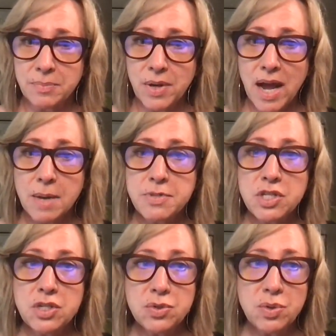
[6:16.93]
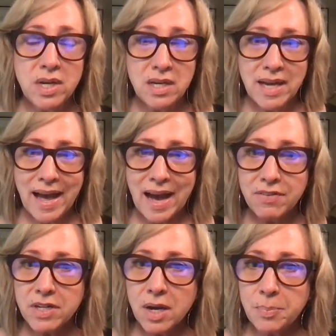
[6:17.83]
Perhaps you
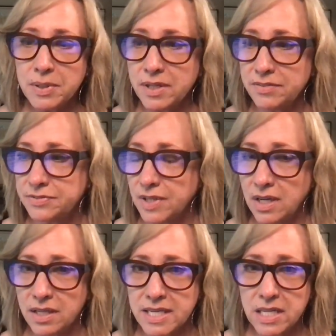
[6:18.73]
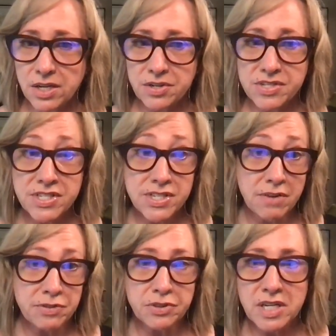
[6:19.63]
have a couple of years,
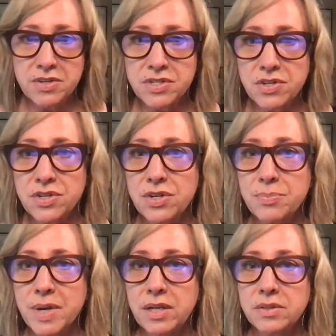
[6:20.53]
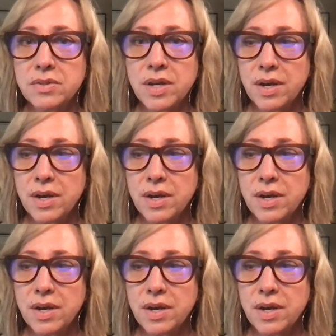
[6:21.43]
several years under your belt,